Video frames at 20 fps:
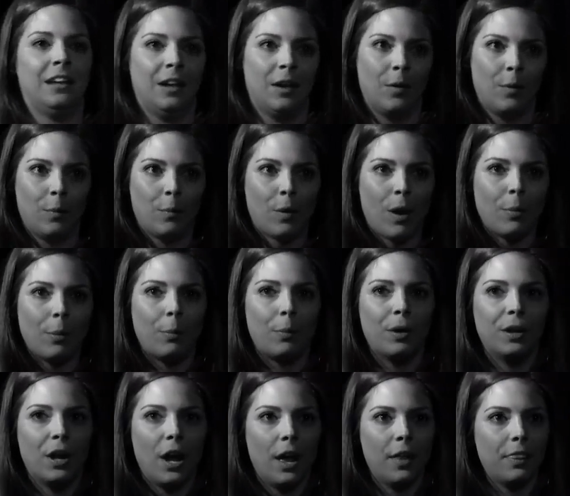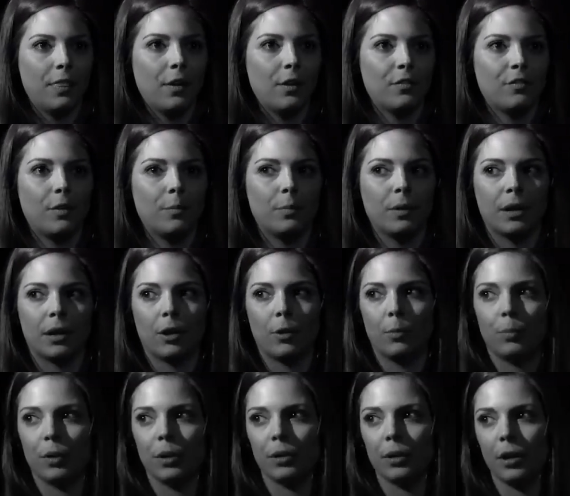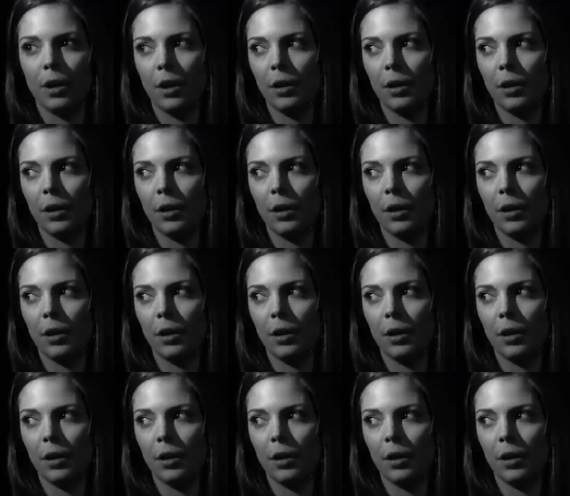France. Probably not, though, if I'm being completely